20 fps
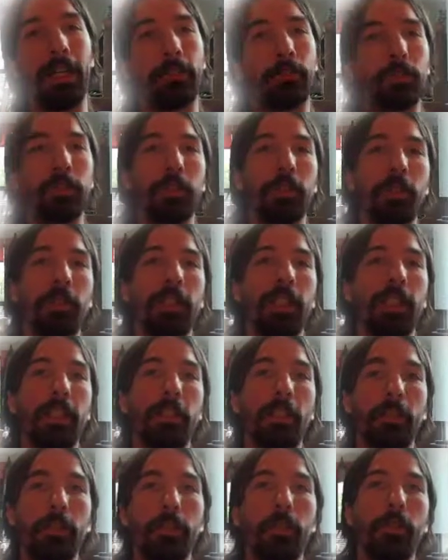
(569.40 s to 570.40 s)
threshold and
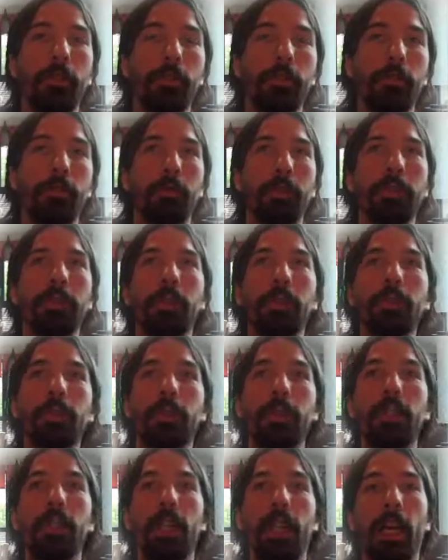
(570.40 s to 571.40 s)
under the low
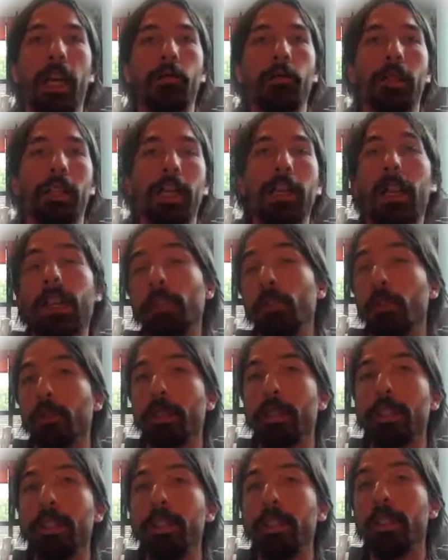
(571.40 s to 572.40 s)
threshold, and we can
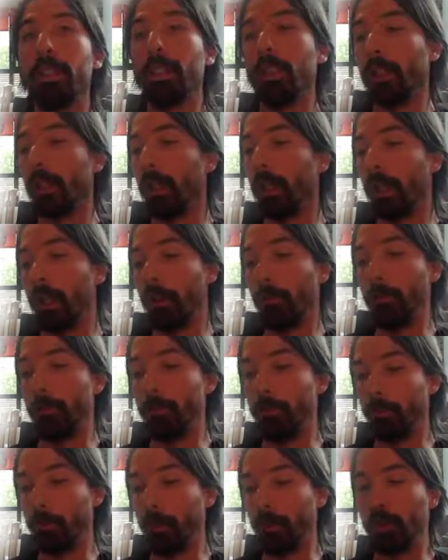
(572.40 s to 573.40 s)
actually
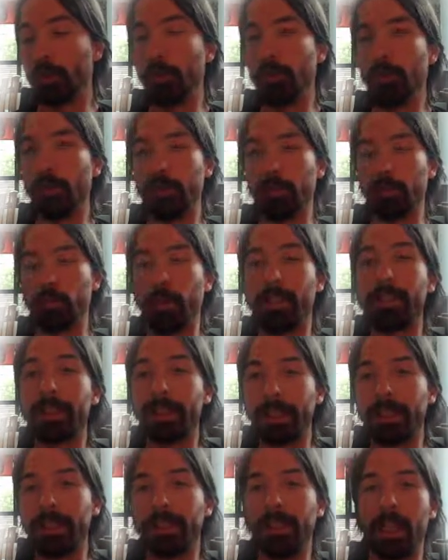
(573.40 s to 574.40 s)
um,
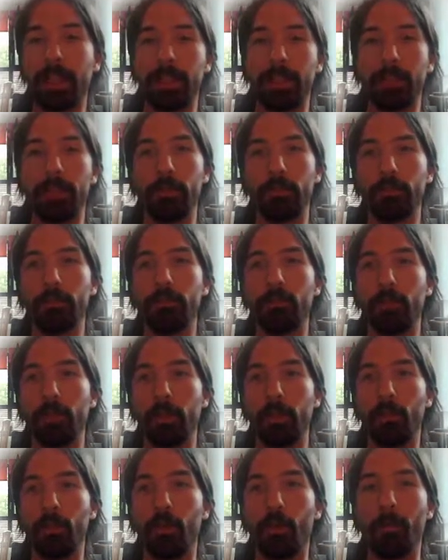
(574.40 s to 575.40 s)
translate that into
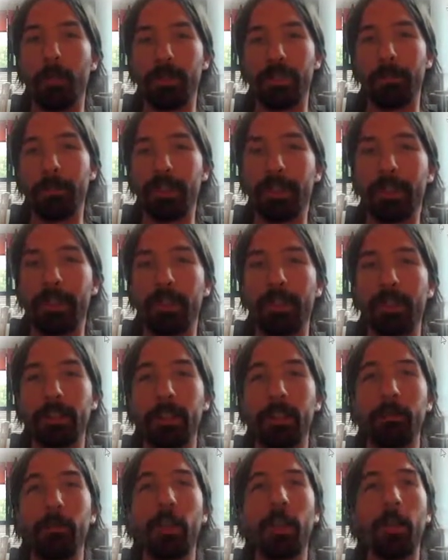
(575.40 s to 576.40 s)
a more mathematical
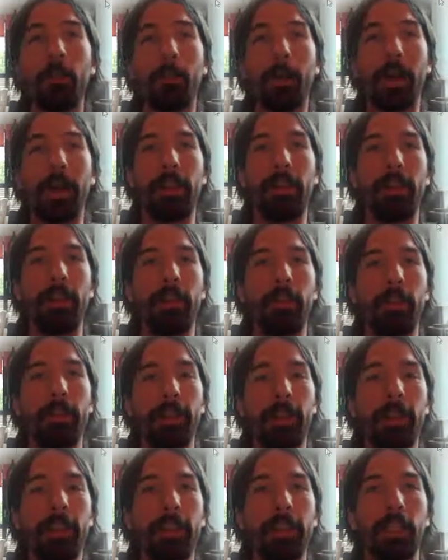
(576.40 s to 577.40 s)
term by
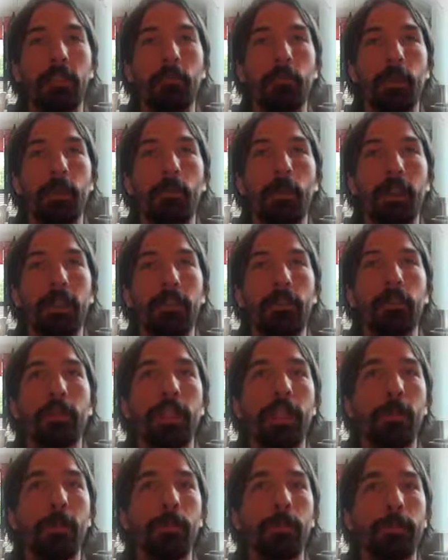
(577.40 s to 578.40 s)
saying that we want to
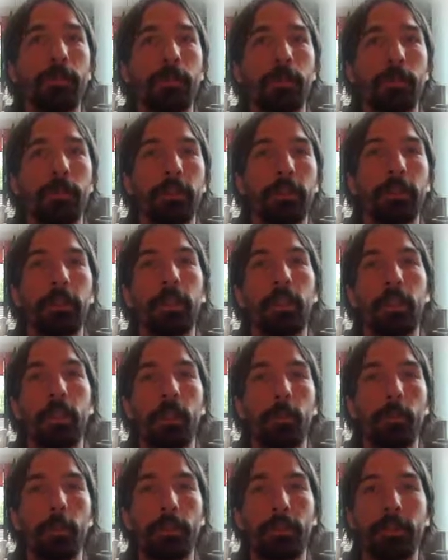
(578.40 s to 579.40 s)
keep a certain uh,
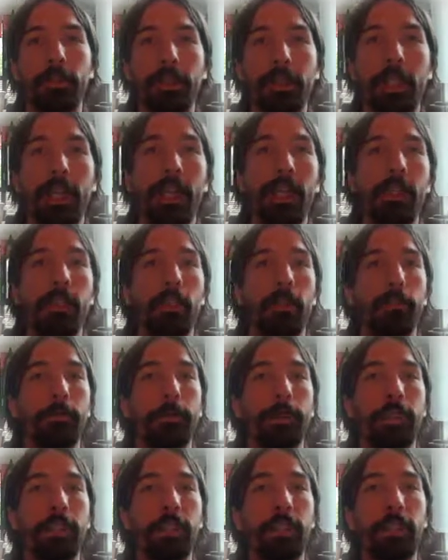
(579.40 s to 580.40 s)
percentile
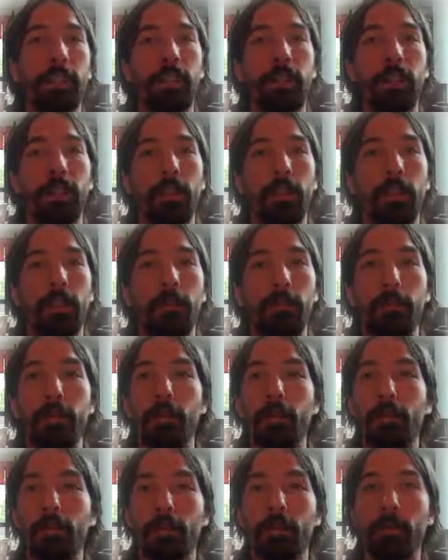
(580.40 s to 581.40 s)
of the uh, of
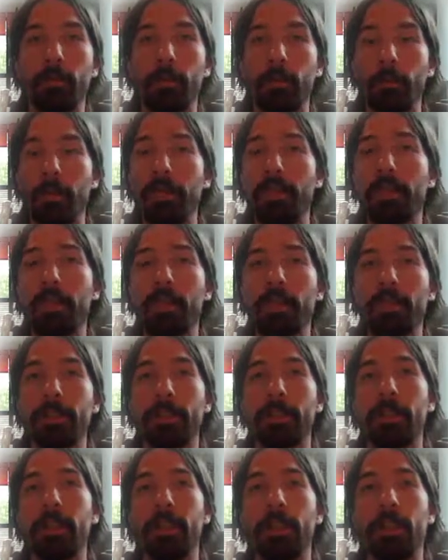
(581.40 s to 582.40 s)
the of the
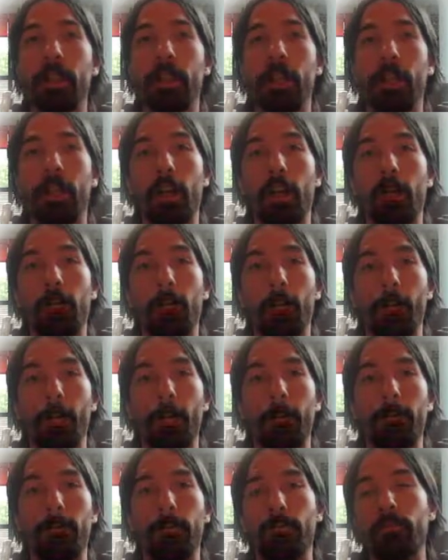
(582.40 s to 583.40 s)
pixels
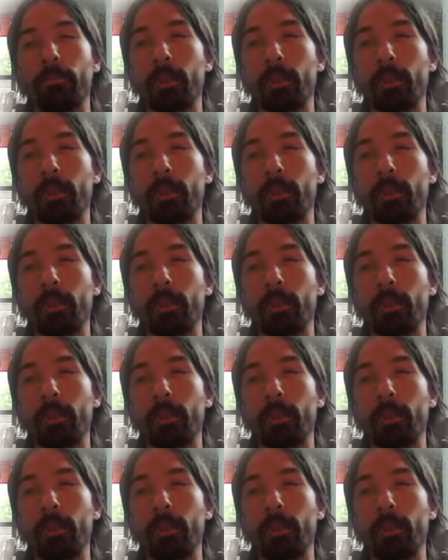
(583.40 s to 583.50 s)
um,